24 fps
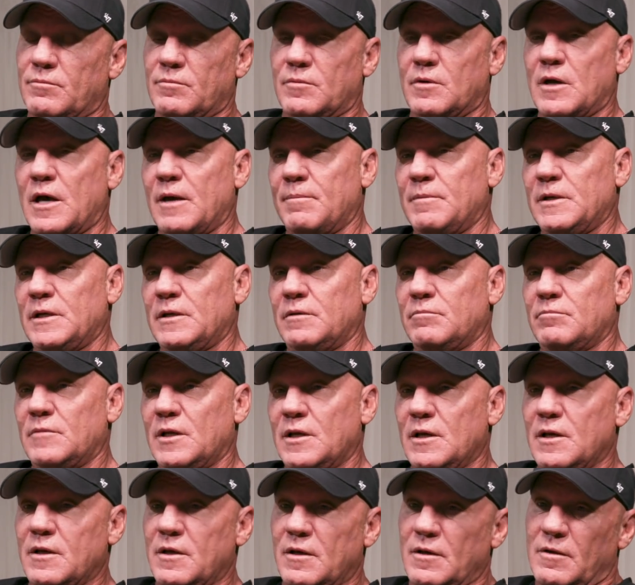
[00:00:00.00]
I mean,
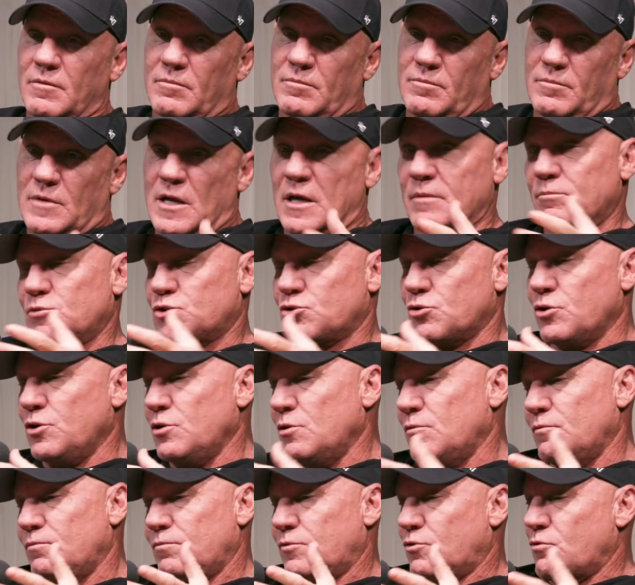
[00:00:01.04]
I'm sure
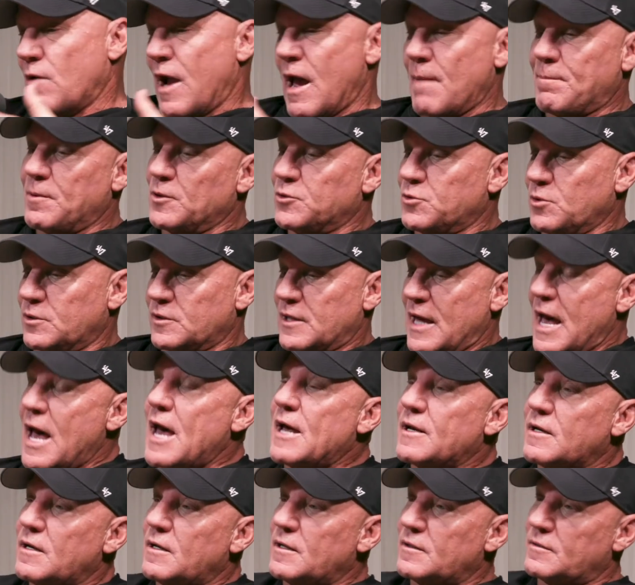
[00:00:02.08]
you've grappled with
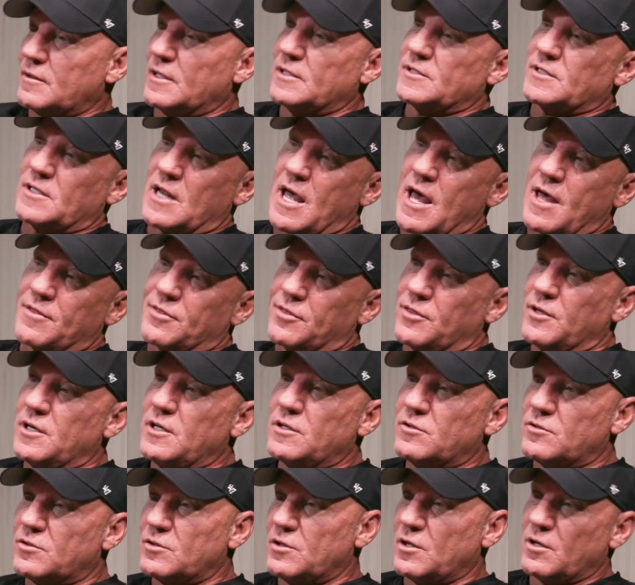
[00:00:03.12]
that as an
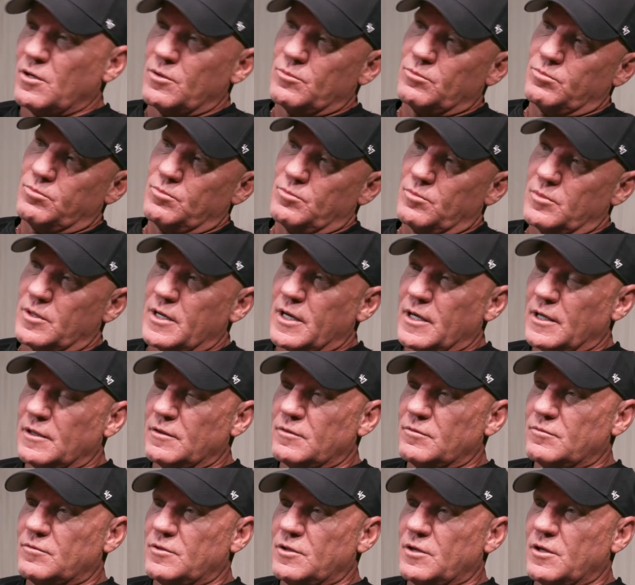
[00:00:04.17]
athlete,
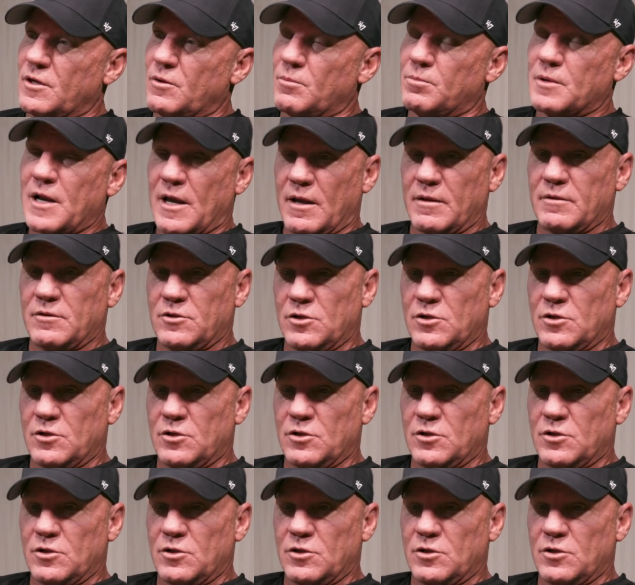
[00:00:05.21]
but